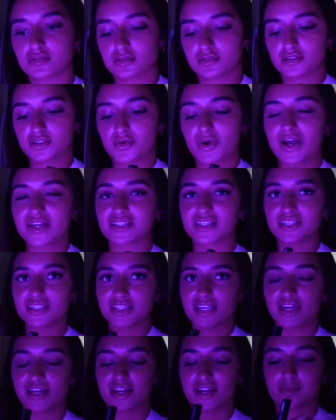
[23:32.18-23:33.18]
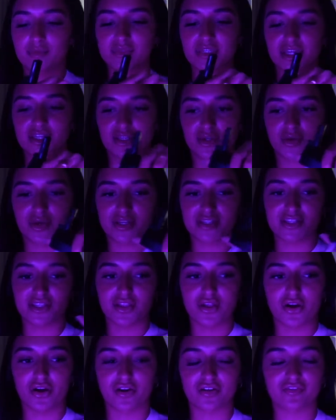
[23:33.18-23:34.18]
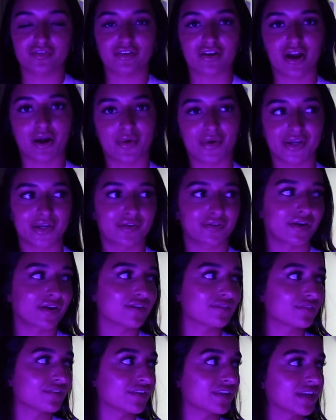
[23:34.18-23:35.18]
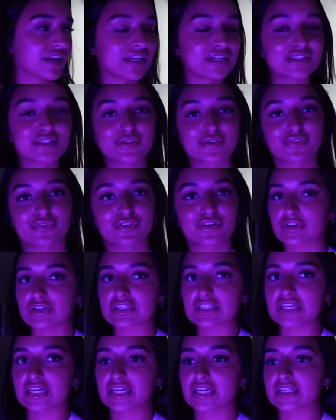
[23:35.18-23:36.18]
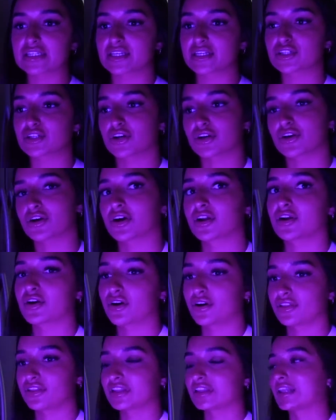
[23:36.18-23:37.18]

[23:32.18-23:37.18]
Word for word: So as I said, I'm taking you guys along for how I get ready for the night. So first, first thing is I turn on all the